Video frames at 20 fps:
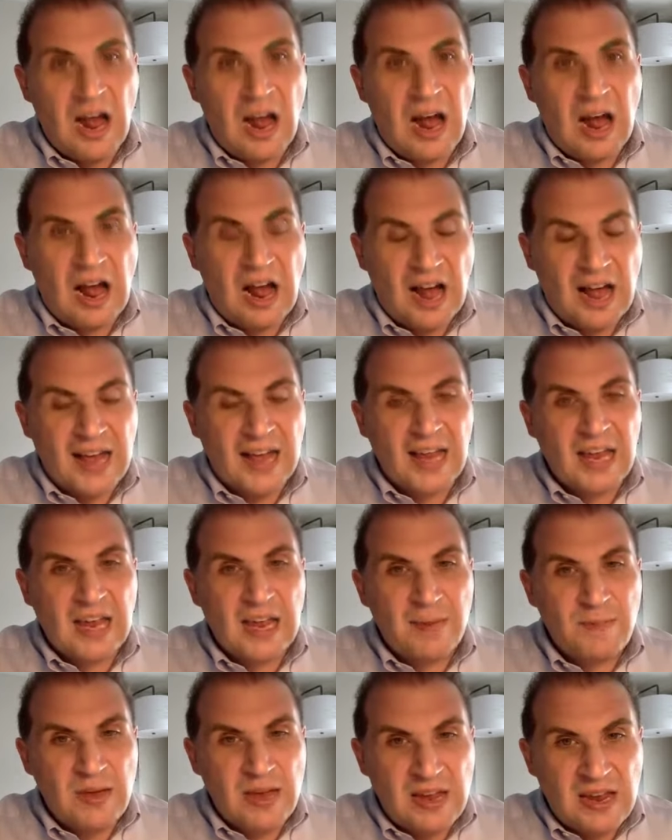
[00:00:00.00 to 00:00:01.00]
I
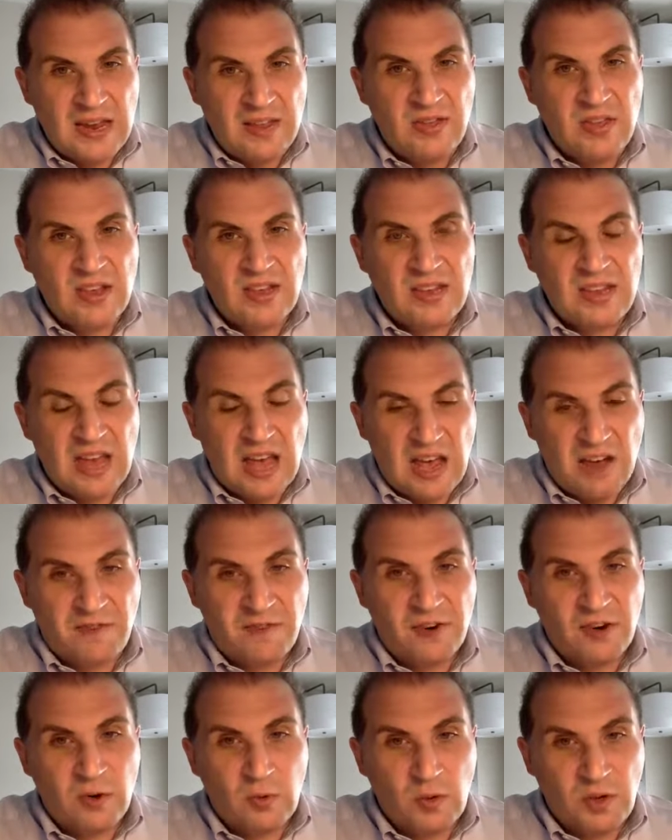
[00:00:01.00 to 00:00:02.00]
am in this
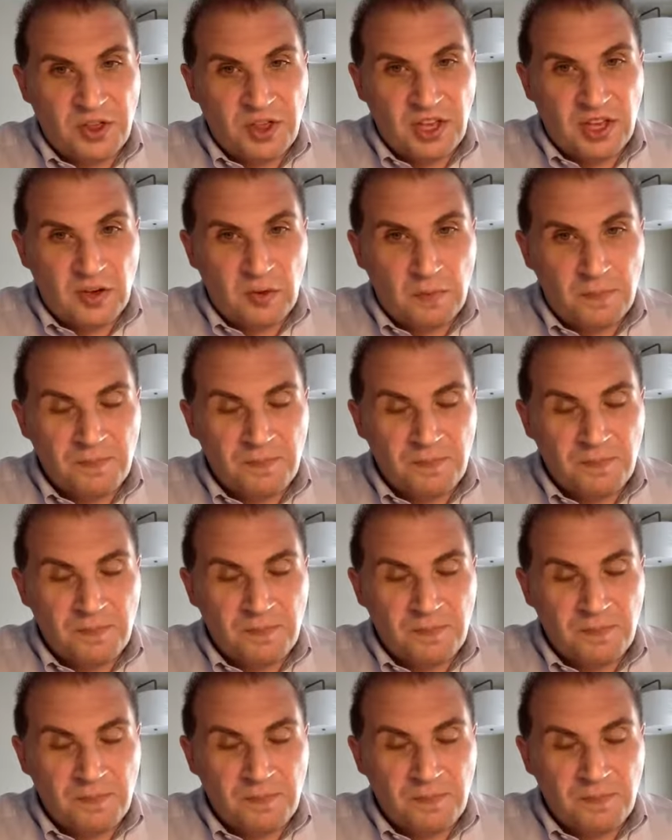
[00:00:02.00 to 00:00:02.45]
effort with you.